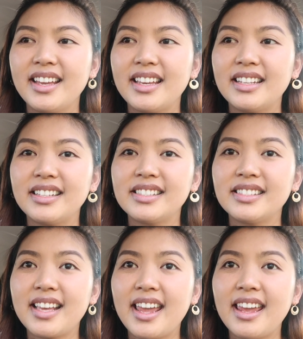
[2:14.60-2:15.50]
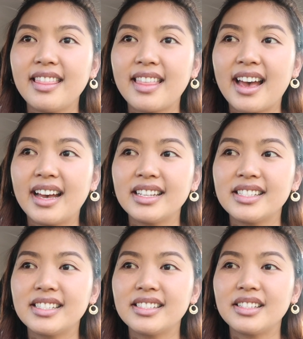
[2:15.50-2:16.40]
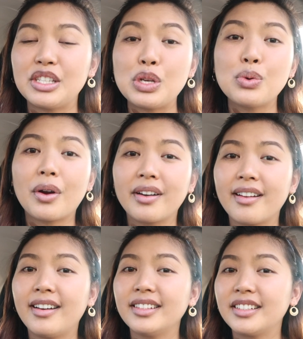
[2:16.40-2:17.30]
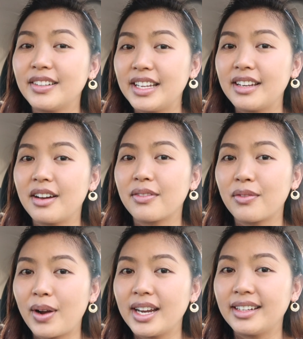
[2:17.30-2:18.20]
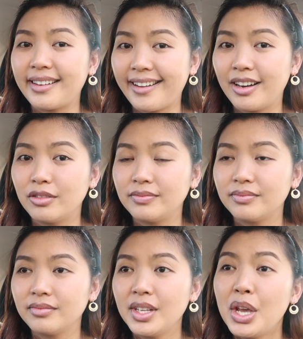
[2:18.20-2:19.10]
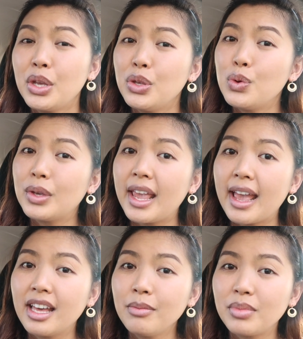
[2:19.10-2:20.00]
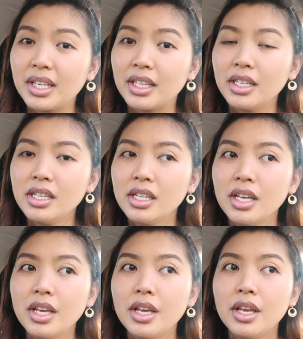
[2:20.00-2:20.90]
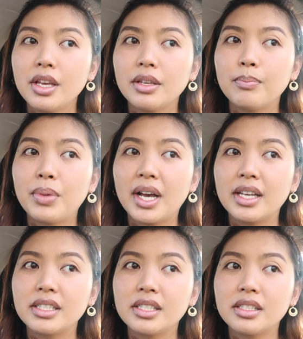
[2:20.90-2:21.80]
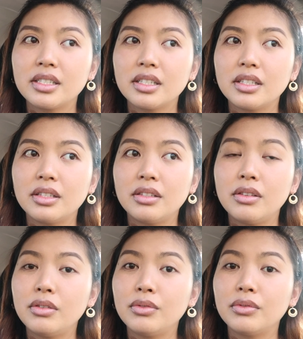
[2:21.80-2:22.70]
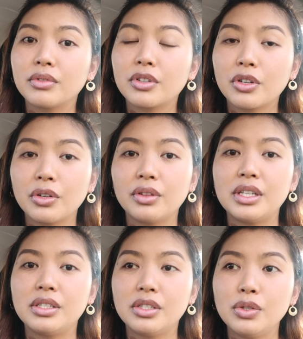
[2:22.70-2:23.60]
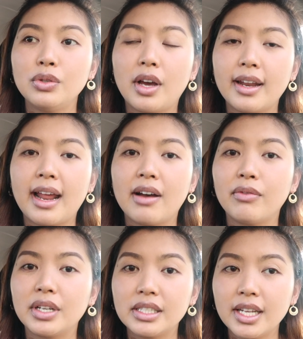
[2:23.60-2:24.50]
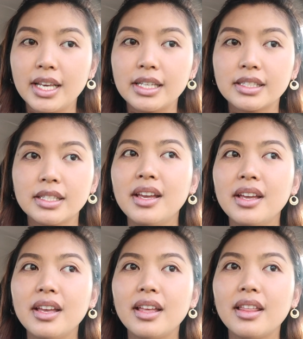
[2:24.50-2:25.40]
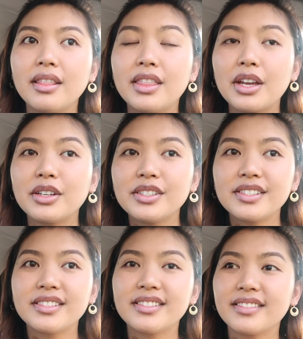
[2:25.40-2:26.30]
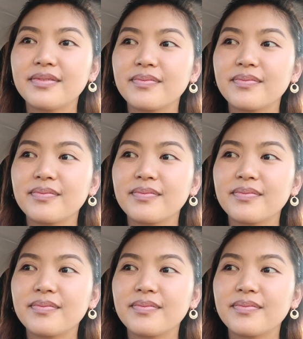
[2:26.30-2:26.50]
It is saying that you are not good enough right now. You can be, but you currently do not have what it takes. There's